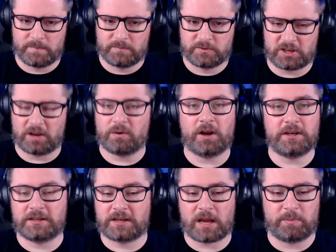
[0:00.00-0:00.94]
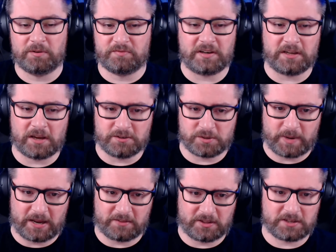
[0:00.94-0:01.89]
So I did a couple of videos
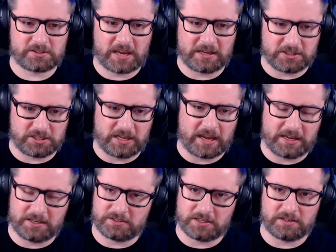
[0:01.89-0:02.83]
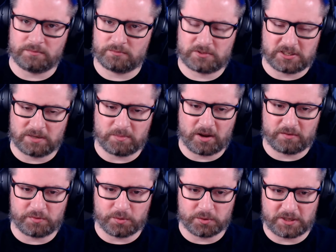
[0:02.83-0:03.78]
about this, HDAs in Cinema
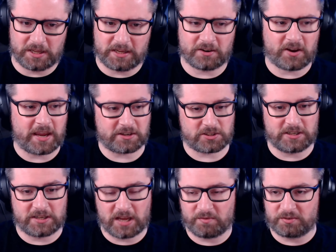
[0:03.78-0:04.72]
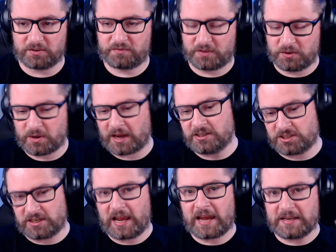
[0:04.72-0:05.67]
4D, and I actually covered a few
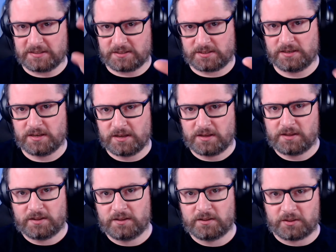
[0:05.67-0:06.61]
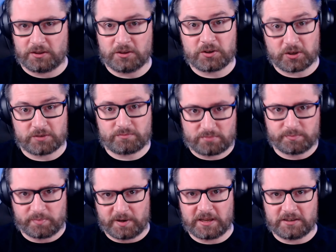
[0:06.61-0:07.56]
HDAs that you could
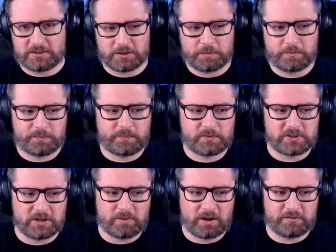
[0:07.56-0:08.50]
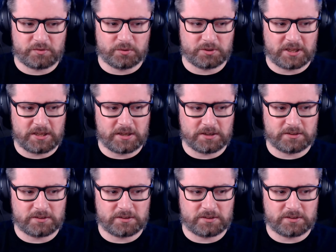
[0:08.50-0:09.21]
bring into Cinema 4D